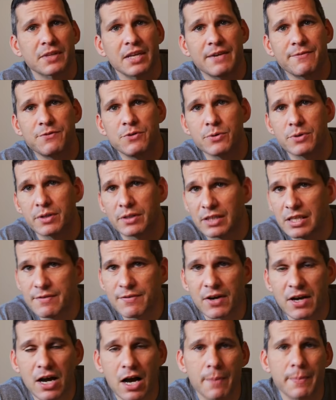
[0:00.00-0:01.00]
if you can leave
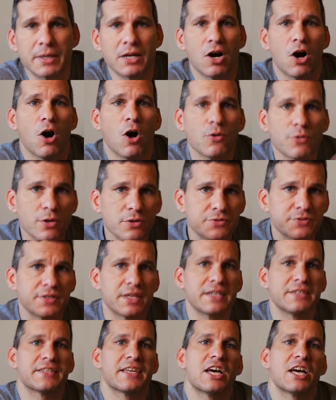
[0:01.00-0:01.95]
a comment, all those things